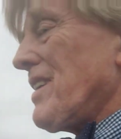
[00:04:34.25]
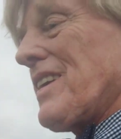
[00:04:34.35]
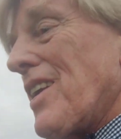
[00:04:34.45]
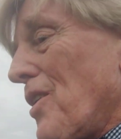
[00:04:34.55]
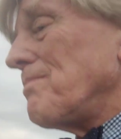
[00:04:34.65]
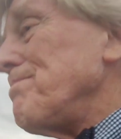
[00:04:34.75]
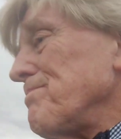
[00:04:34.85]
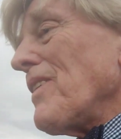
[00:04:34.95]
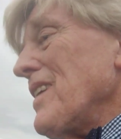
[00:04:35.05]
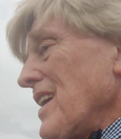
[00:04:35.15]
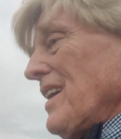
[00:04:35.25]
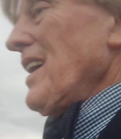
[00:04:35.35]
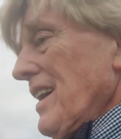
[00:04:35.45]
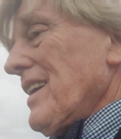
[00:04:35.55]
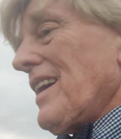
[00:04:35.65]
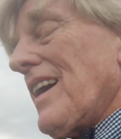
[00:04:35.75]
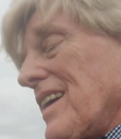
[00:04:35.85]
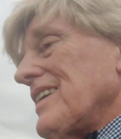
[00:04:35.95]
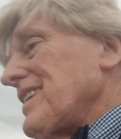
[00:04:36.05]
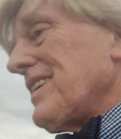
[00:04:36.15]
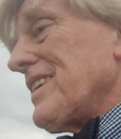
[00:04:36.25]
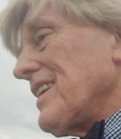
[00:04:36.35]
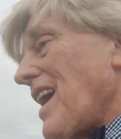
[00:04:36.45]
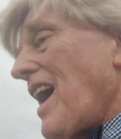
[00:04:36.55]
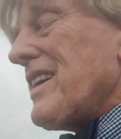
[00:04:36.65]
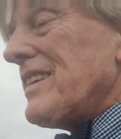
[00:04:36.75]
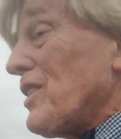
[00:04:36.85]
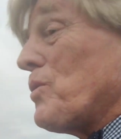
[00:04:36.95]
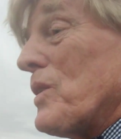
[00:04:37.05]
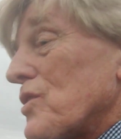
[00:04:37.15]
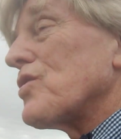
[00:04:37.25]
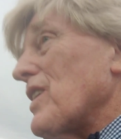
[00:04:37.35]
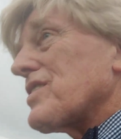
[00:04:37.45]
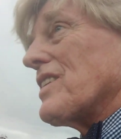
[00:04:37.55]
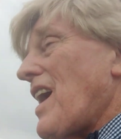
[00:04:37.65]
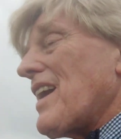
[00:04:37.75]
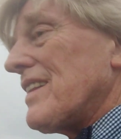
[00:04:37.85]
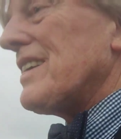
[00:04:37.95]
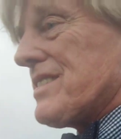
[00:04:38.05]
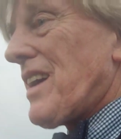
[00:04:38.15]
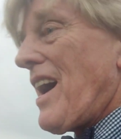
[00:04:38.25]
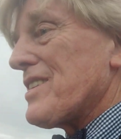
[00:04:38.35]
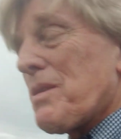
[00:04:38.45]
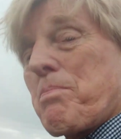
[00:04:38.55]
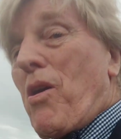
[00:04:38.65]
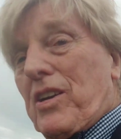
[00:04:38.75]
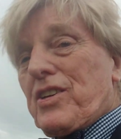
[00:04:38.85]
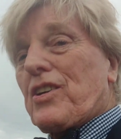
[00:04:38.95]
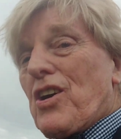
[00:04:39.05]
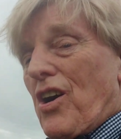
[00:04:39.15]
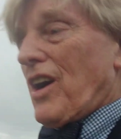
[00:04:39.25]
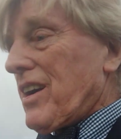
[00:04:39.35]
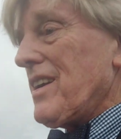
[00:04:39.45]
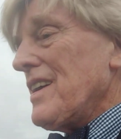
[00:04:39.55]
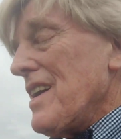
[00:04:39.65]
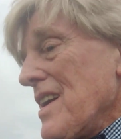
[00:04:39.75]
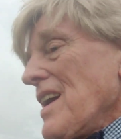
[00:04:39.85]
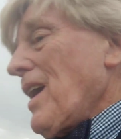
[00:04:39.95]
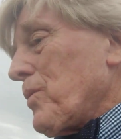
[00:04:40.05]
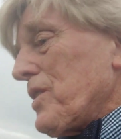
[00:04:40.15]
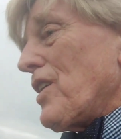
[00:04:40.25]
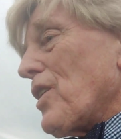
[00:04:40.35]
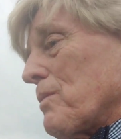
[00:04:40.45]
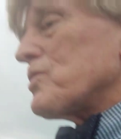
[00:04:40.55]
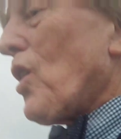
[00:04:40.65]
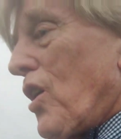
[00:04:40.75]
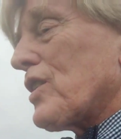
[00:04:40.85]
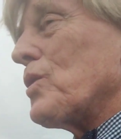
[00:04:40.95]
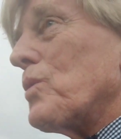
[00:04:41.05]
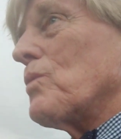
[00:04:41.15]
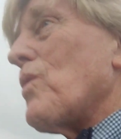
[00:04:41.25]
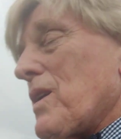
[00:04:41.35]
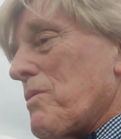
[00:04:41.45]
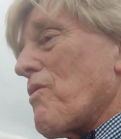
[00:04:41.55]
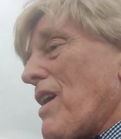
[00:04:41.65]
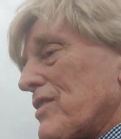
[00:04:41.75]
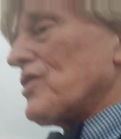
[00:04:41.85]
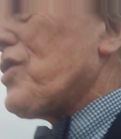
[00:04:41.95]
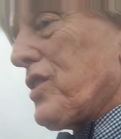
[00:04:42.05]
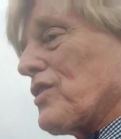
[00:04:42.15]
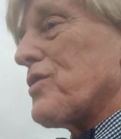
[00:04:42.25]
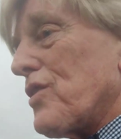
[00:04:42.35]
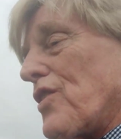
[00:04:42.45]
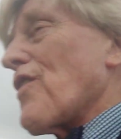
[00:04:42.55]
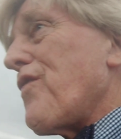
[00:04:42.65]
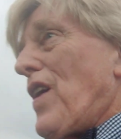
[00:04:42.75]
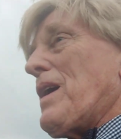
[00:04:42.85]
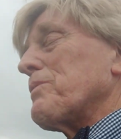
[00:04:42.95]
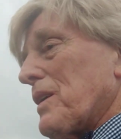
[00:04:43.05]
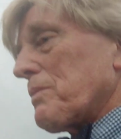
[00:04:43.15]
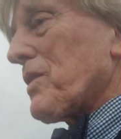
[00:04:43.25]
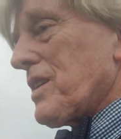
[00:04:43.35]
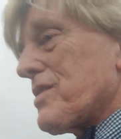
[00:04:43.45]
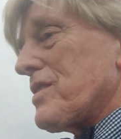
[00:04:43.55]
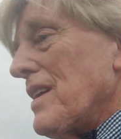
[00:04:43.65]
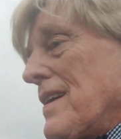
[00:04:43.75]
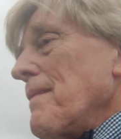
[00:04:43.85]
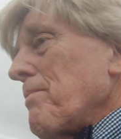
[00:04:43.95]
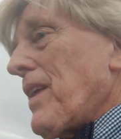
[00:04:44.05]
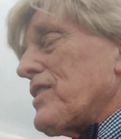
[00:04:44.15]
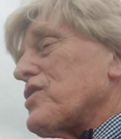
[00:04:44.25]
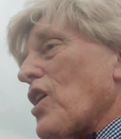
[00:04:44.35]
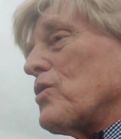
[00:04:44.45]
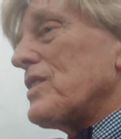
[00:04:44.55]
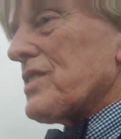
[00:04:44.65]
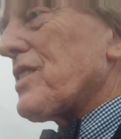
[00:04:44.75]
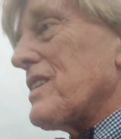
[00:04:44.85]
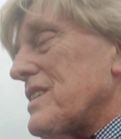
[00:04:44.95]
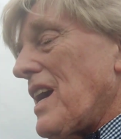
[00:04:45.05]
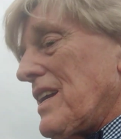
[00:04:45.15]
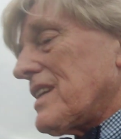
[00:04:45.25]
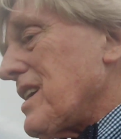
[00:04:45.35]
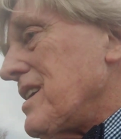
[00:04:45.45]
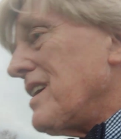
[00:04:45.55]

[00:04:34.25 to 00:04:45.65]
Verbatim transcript: You know, uh, I, you wouldn't trust a lot of these guys to park your car. And when you hear them talk, you wouldn't want them around your children or your family because they're so discontent.